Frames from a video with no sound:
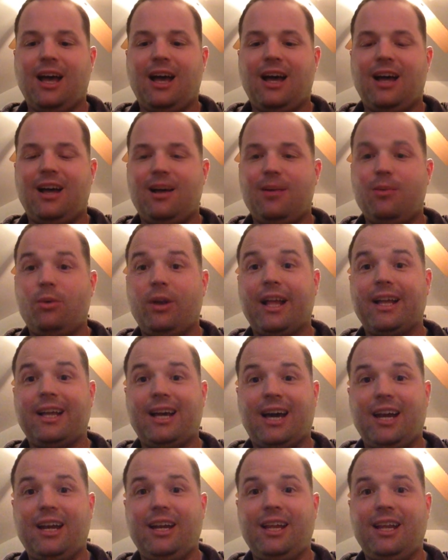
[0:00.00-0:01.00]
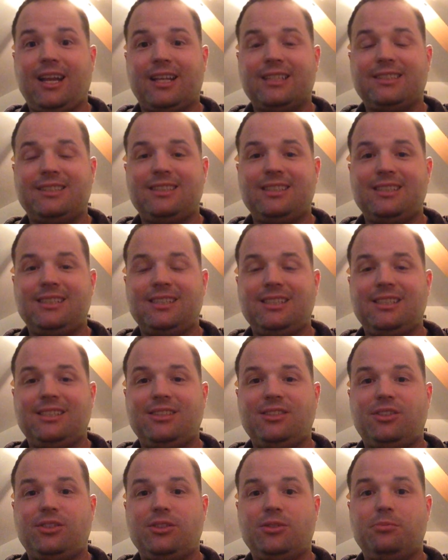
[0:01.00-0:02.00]
When I got it in, I sent it
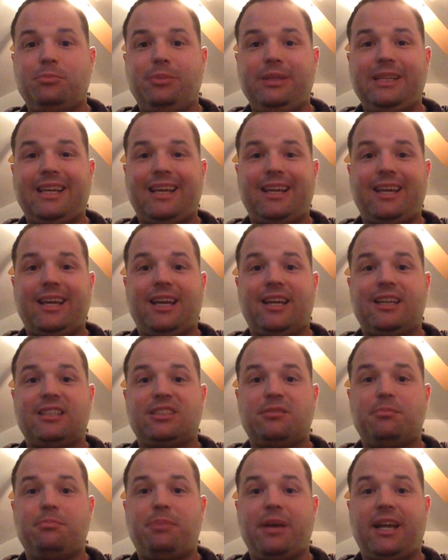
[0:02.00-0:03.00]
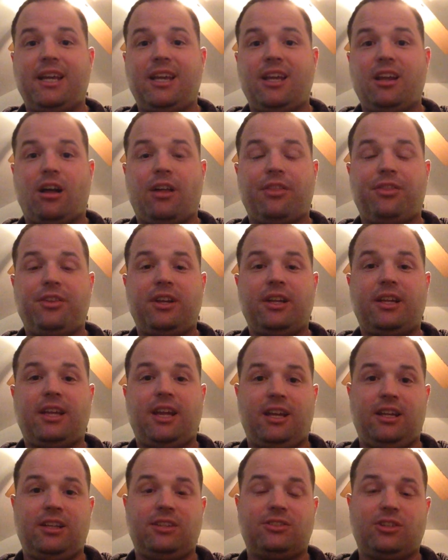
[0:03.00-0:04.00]
in to BAS, Beckett
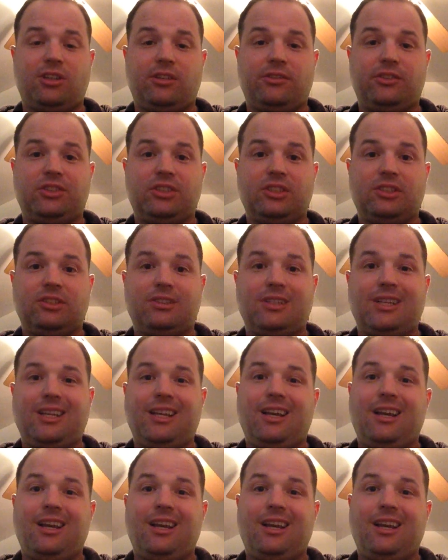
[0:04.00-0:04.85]
Authenticating Services.